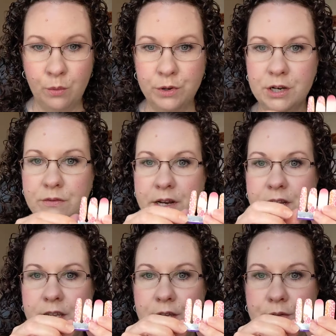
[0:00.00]
When you're
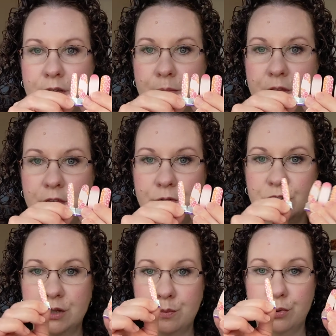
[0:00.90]
ready to use them, you
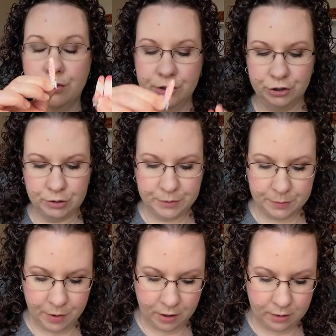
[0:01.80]
just pull the strips
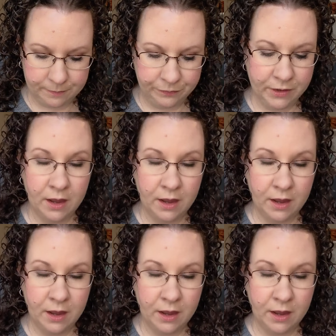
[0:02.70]
apart,